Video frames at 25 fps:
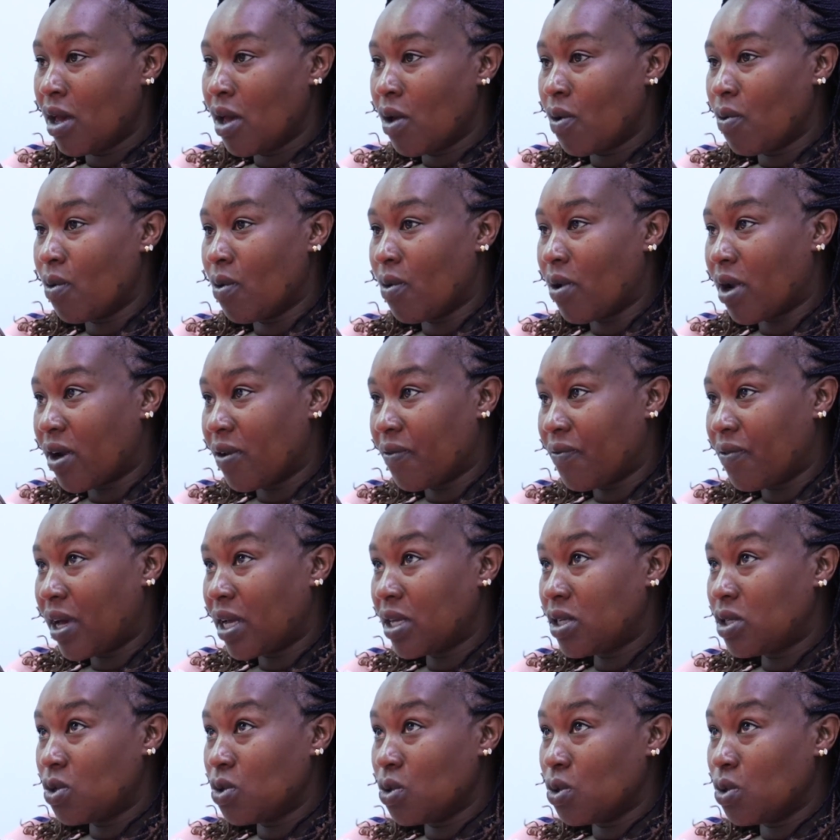We were
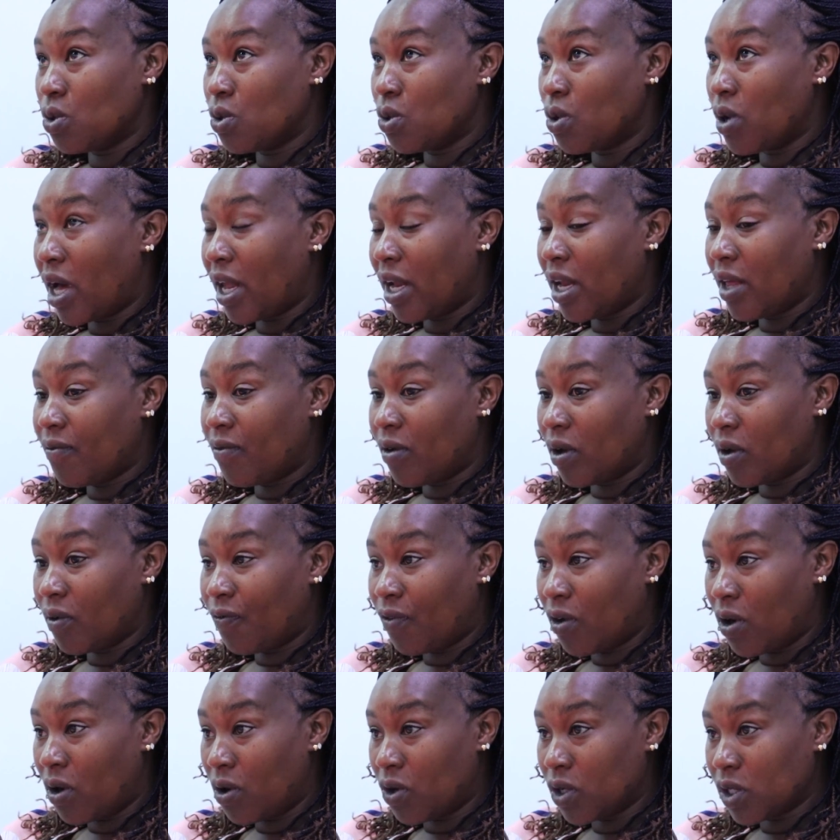referred to a level
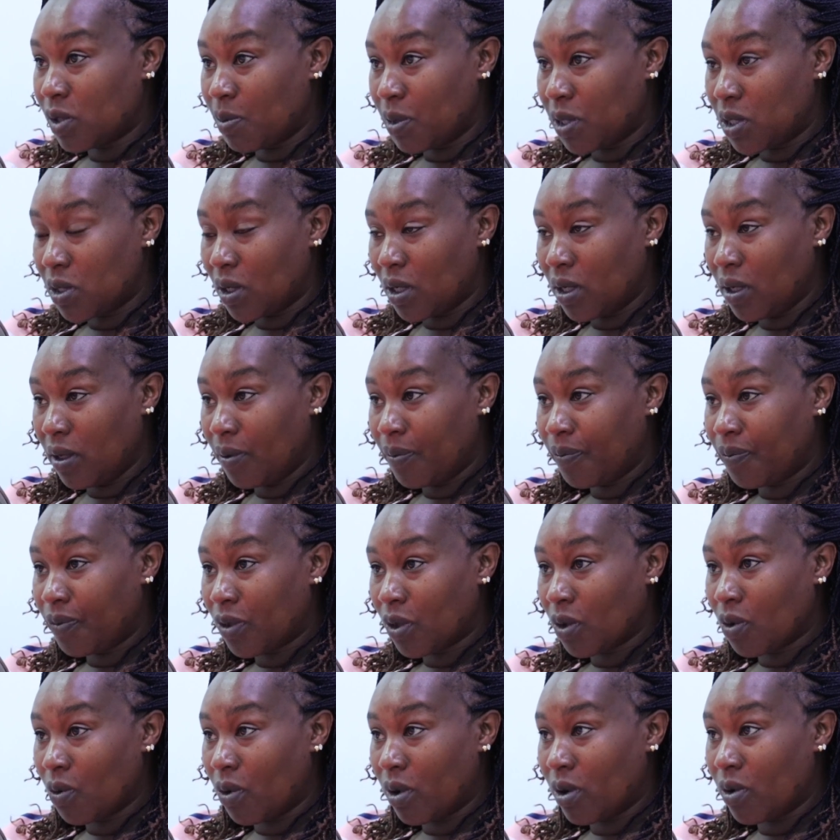4 hospital.
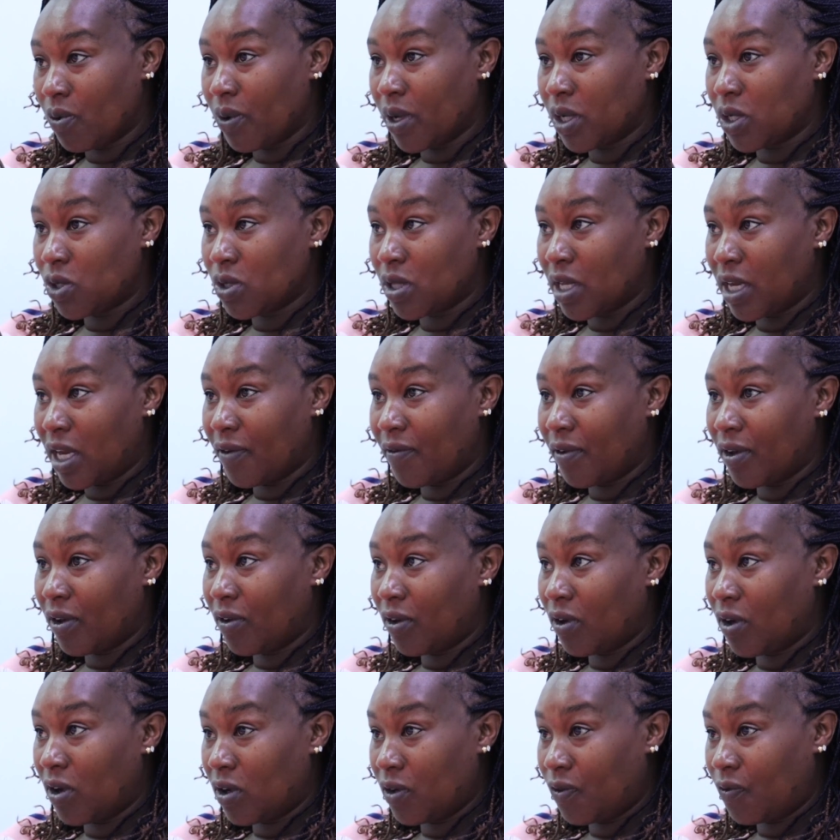When we went to the level
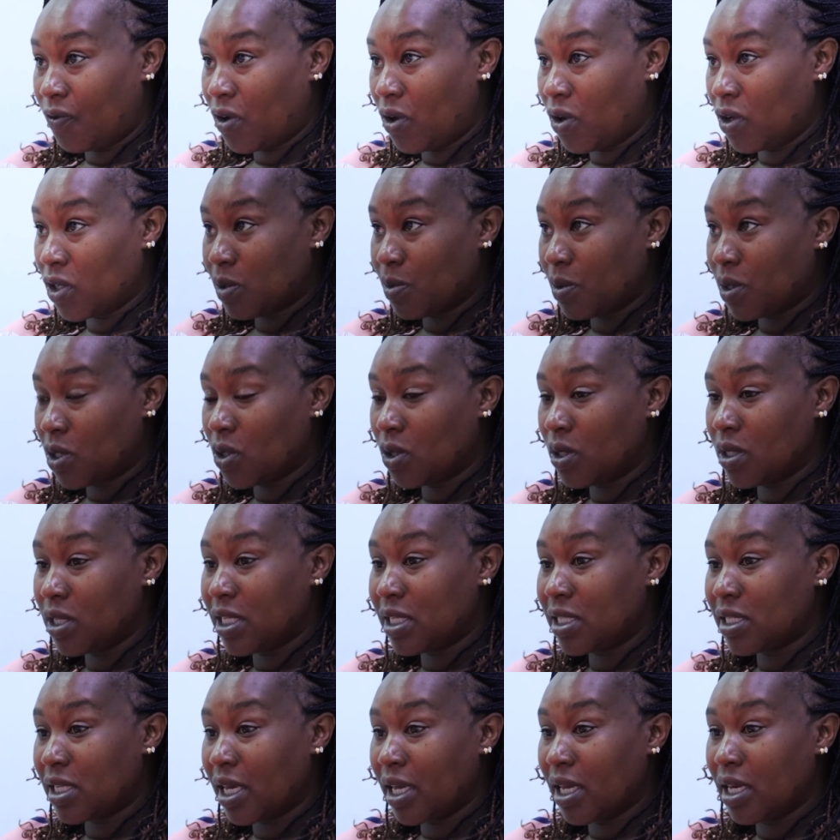4 hospital,
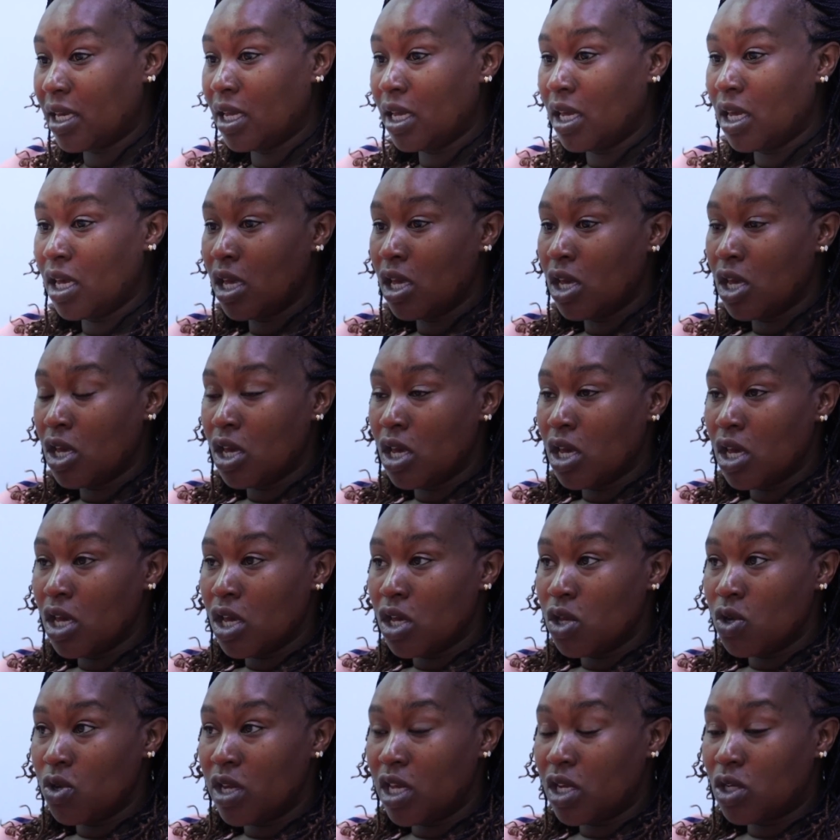they said,
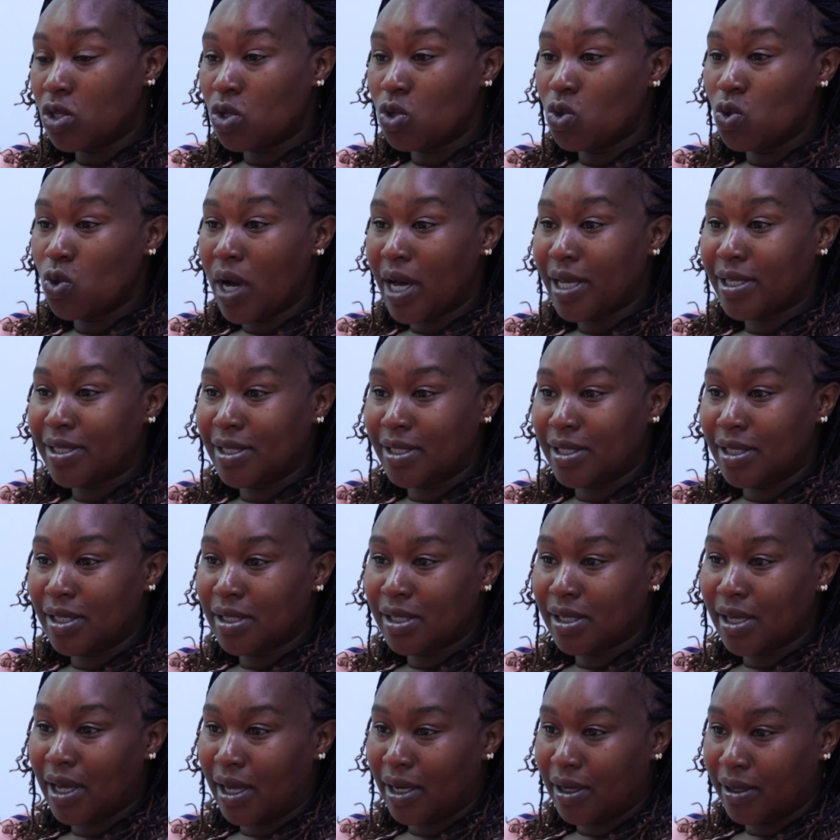you need to do a CT
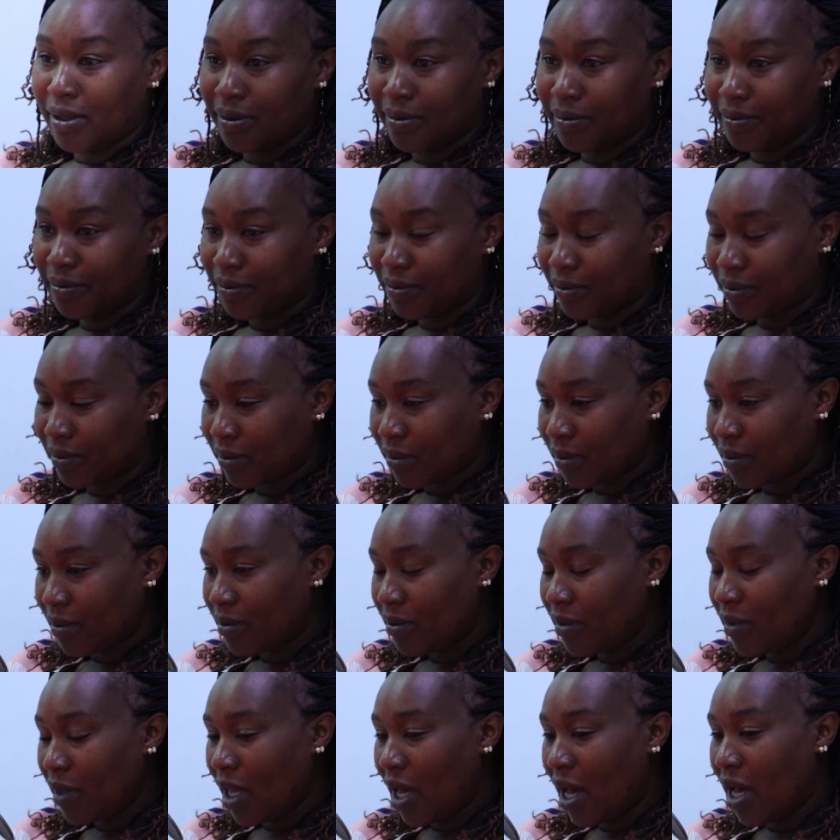scan.
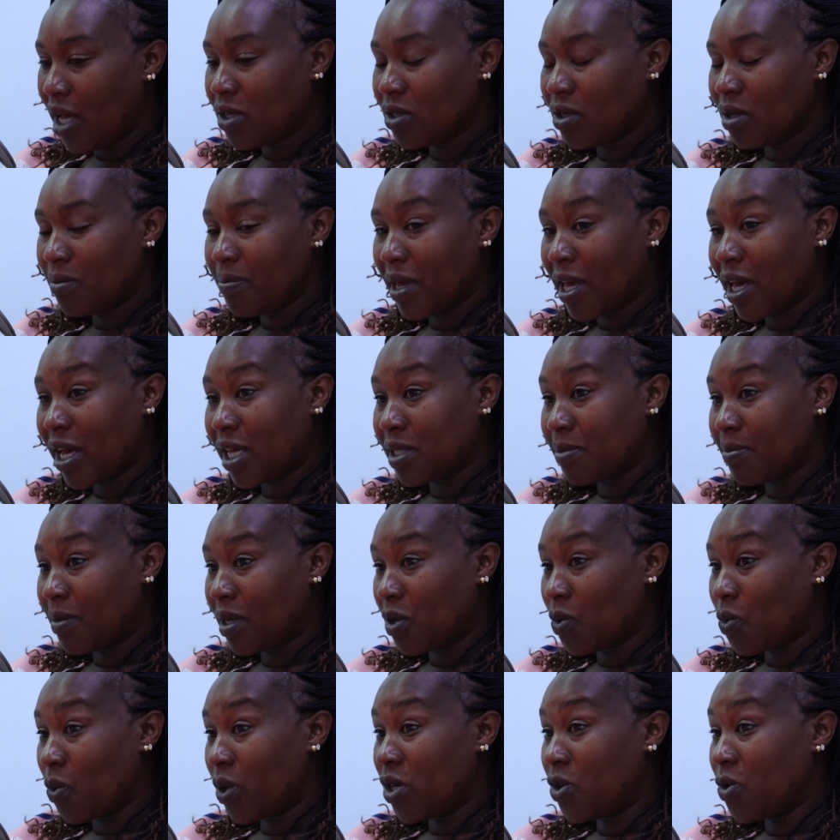I told my
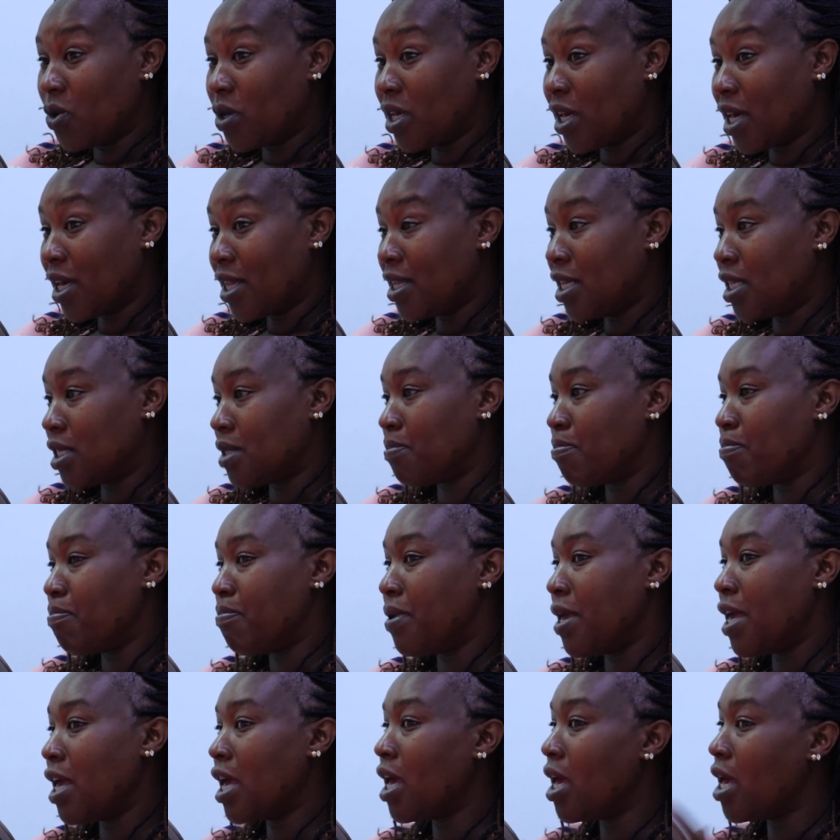husband, when you hear this
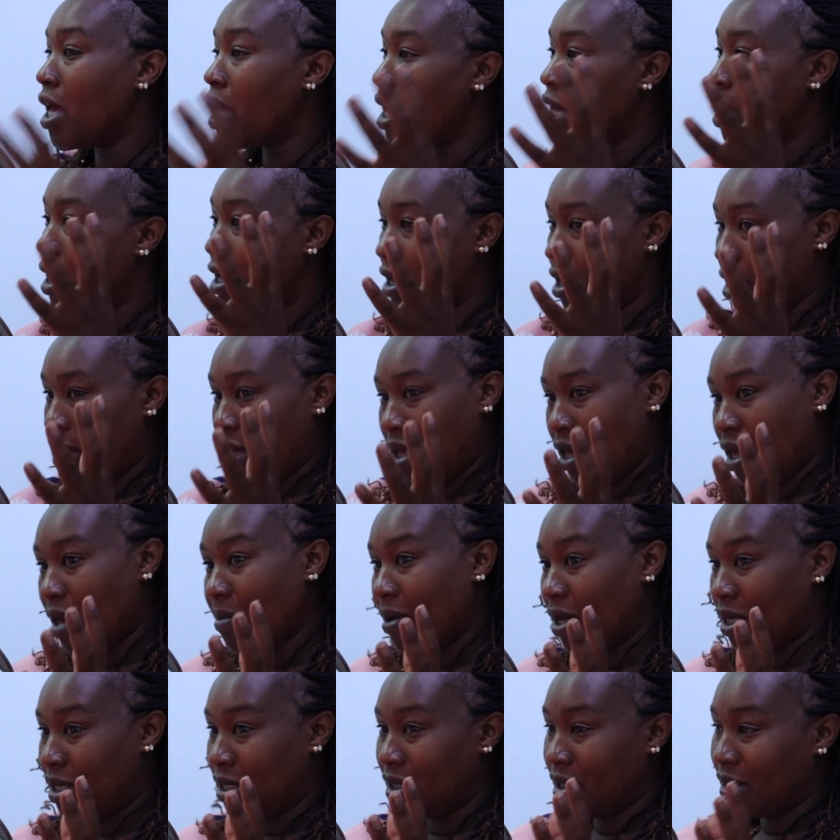big
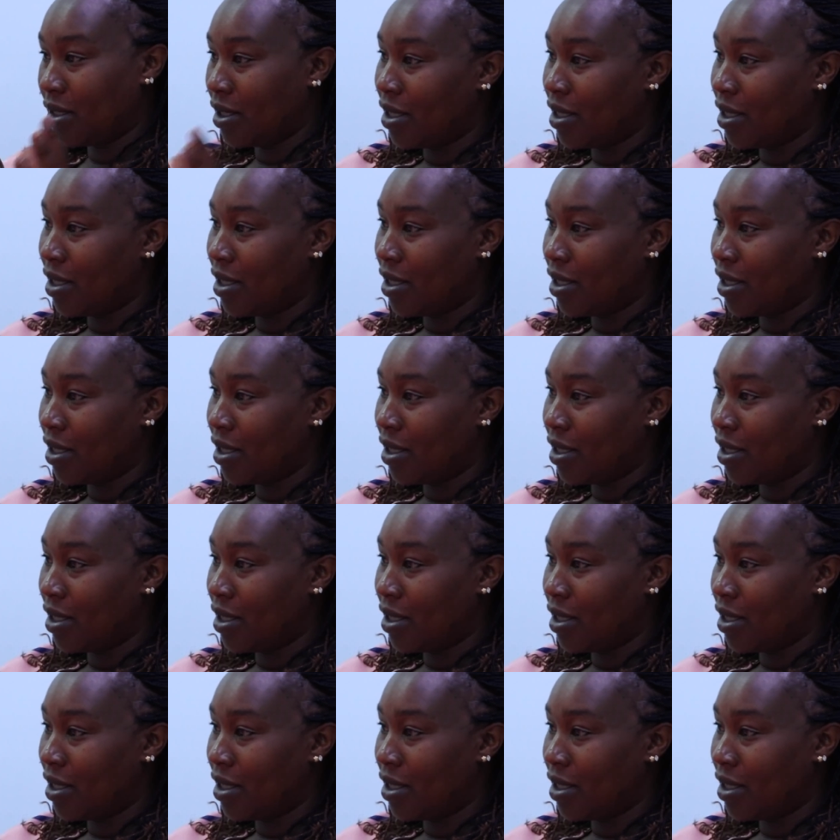imaging,